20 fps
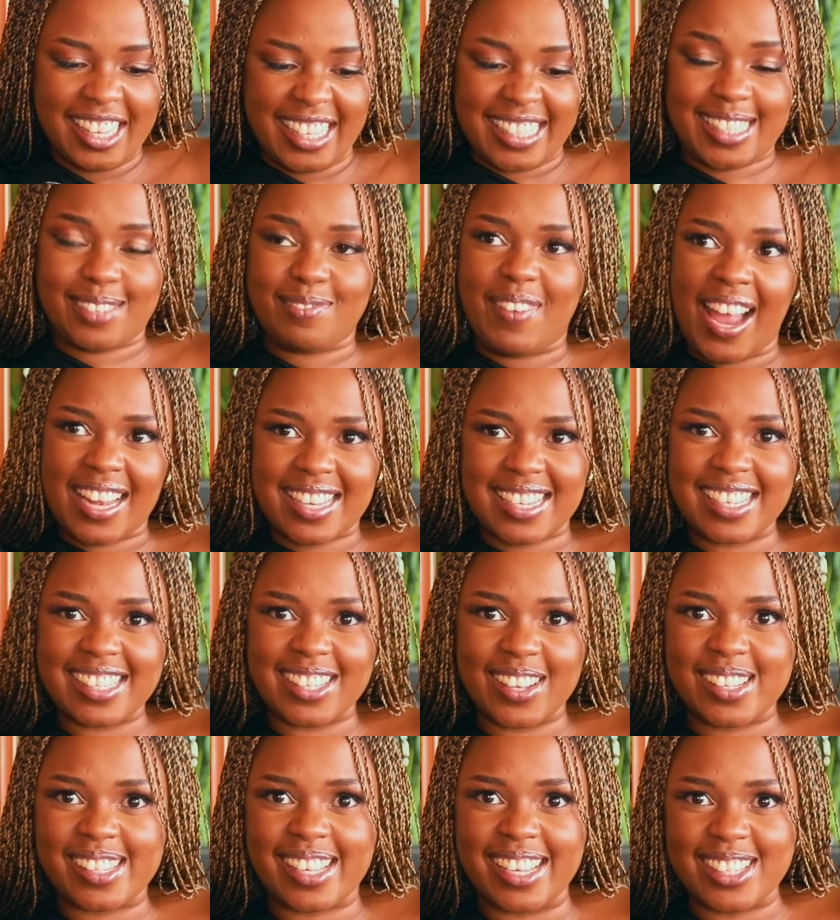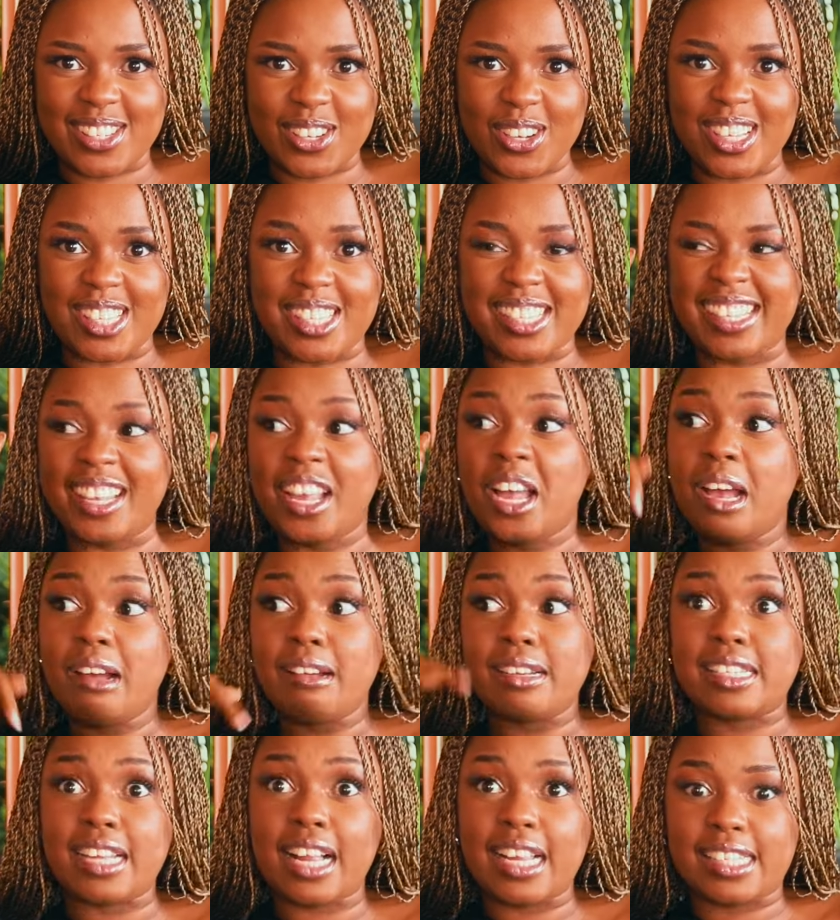Smarties or Skittles?
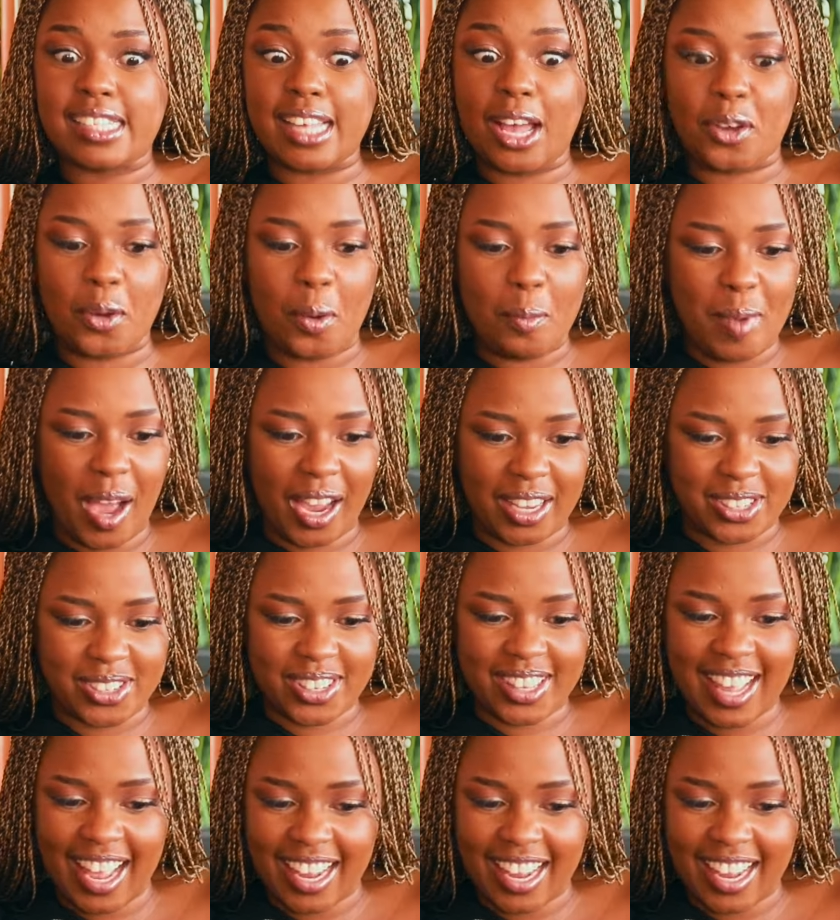We shall circle back to